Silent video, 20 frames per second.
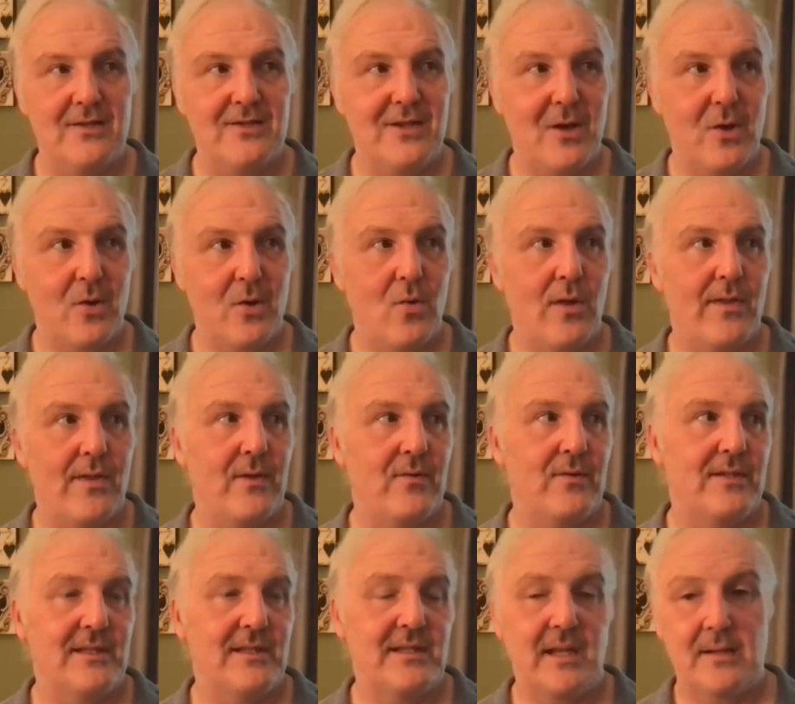So there
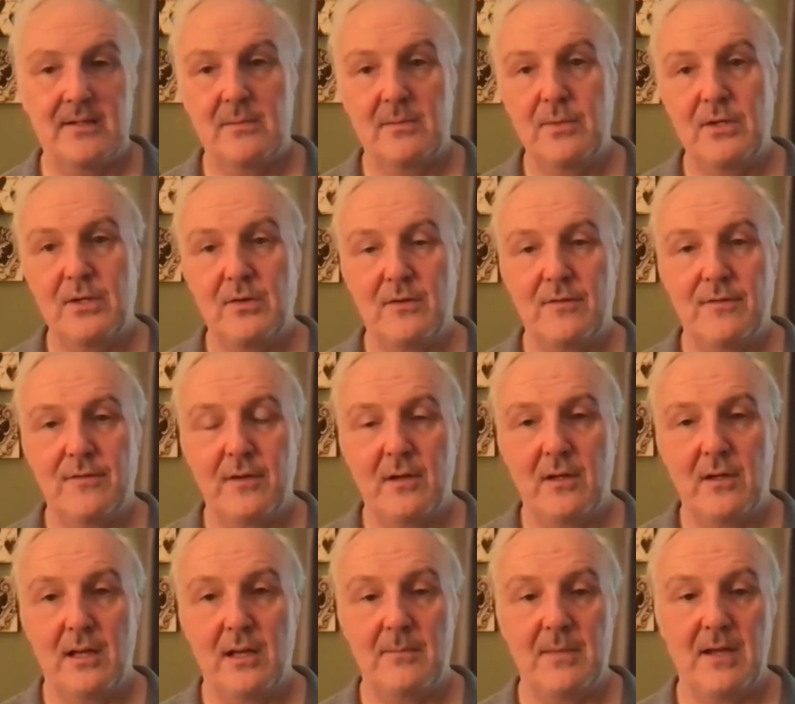was such
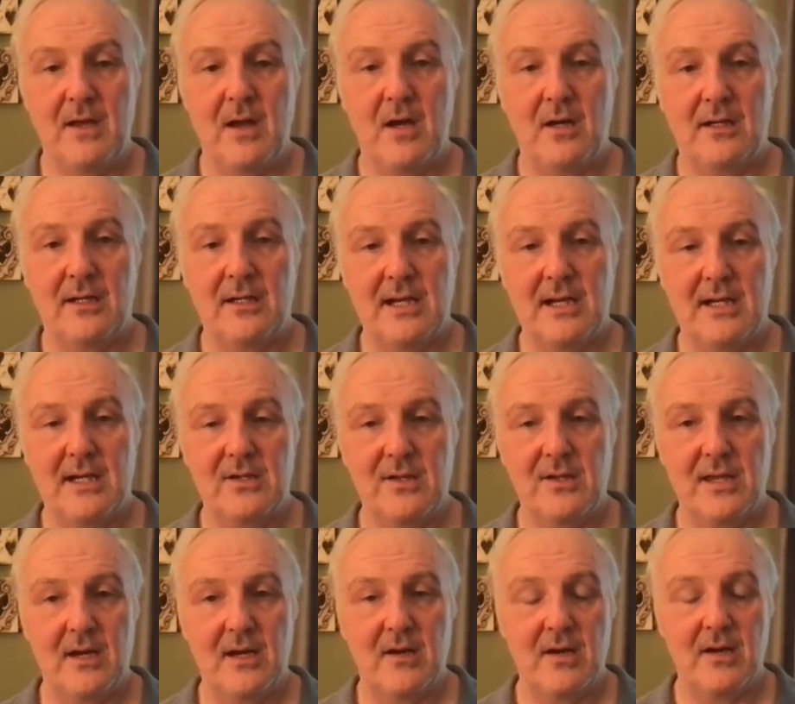beautiful architecture
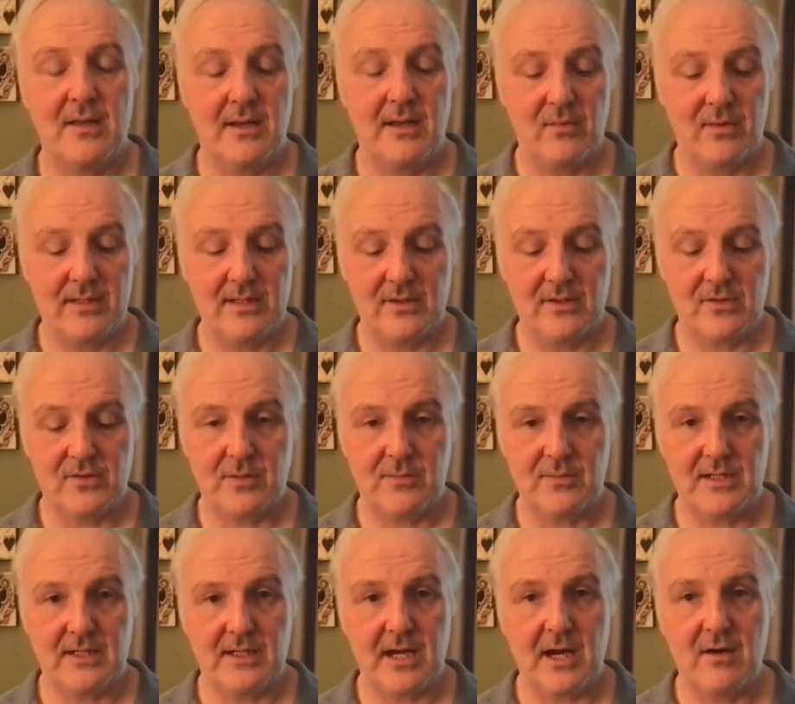there, and there was a
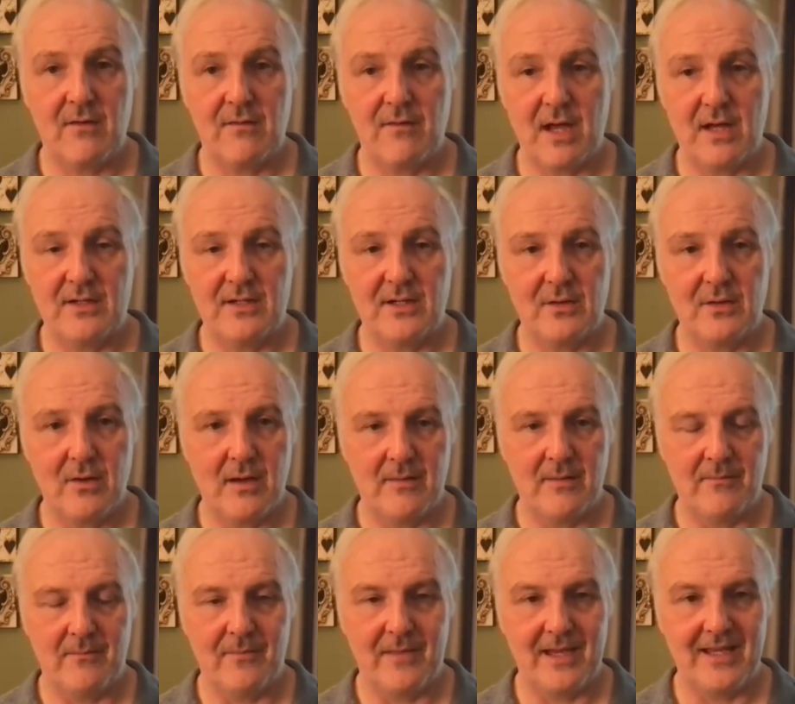scripted Caravaggio
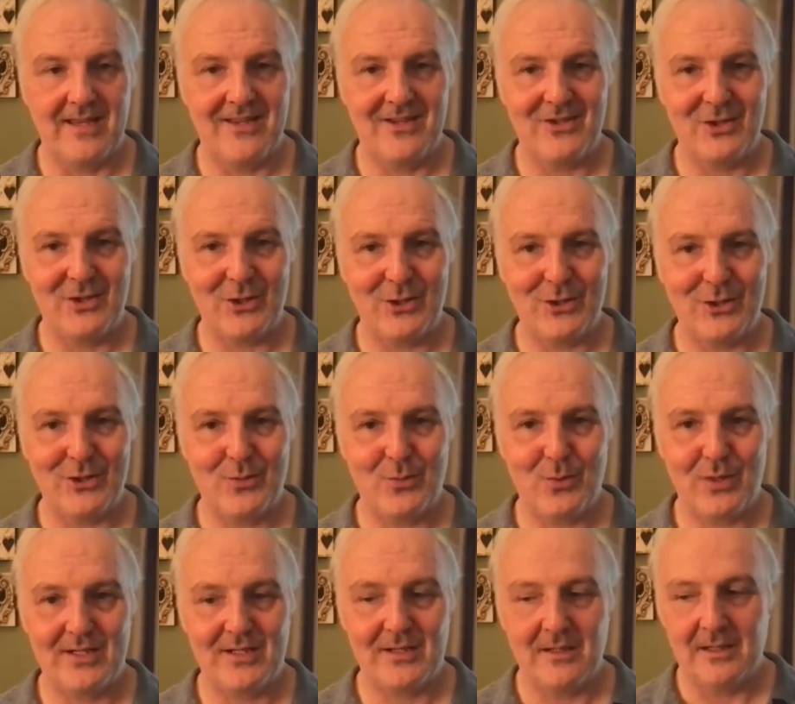in the church,
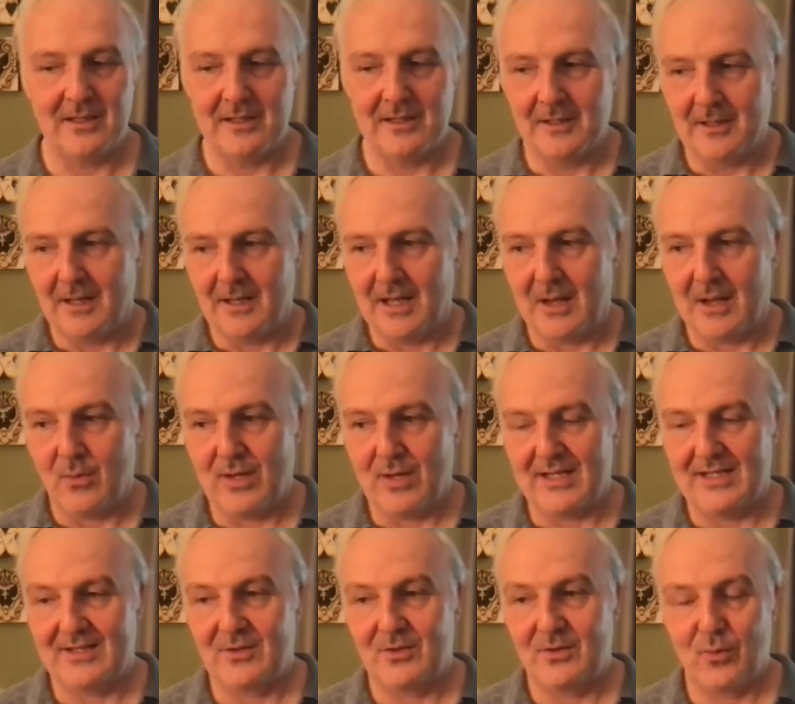which
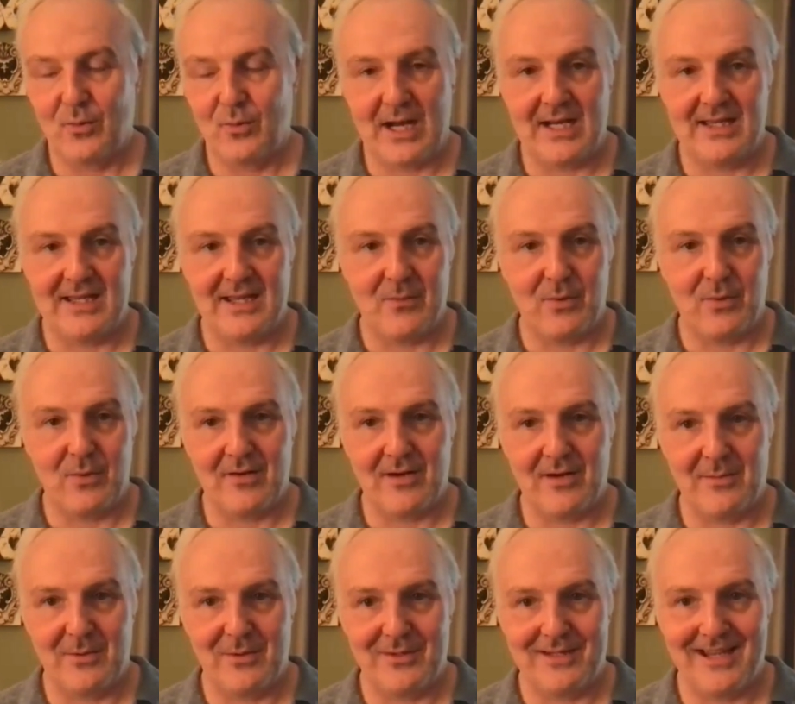was great that we were
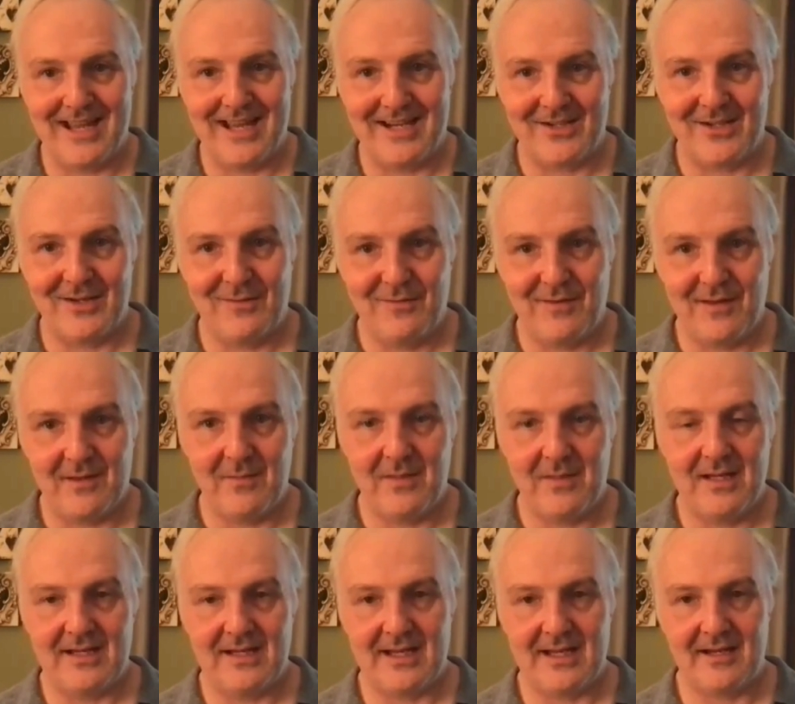able to actually film
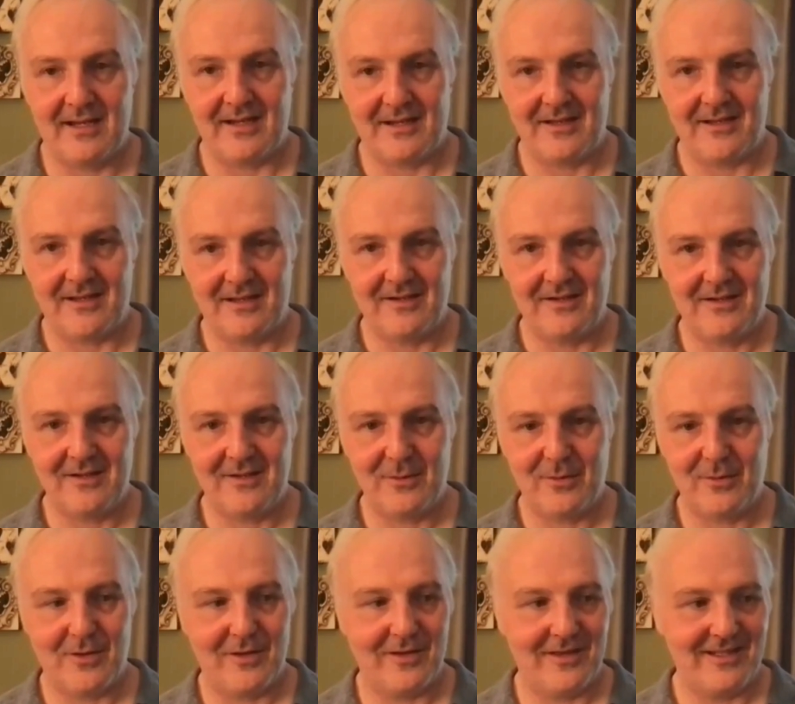it and get it cleared
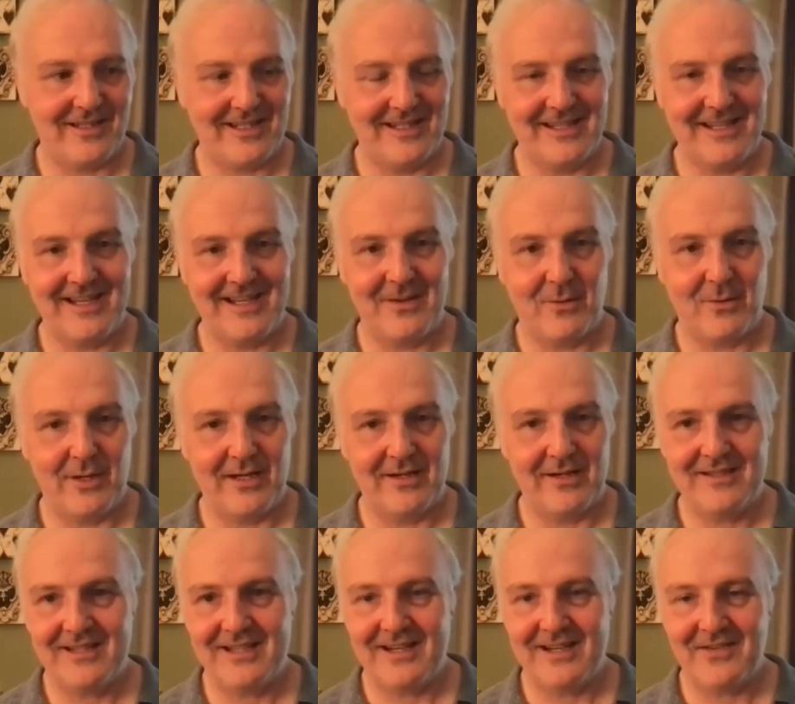through all the Disney
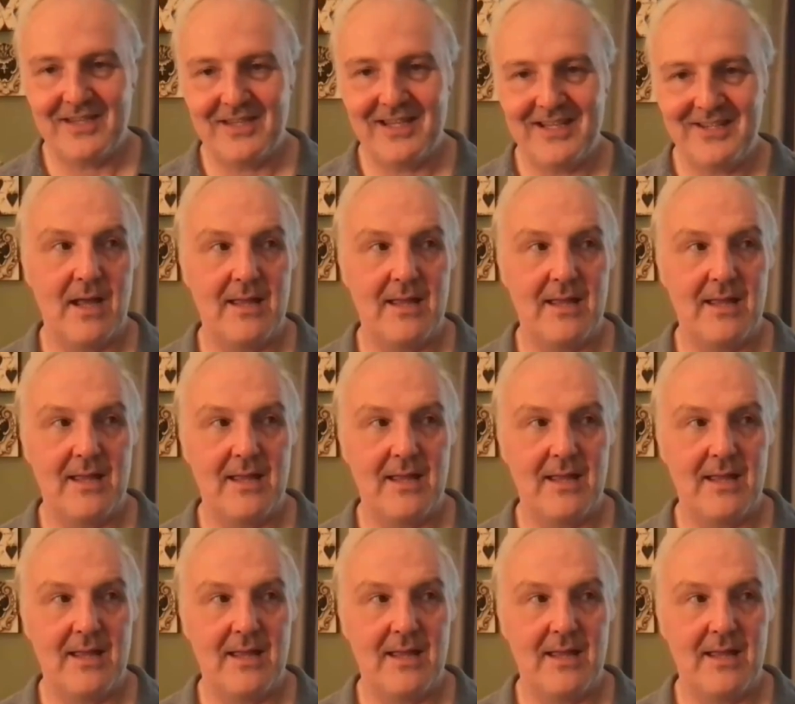lawyers and everything.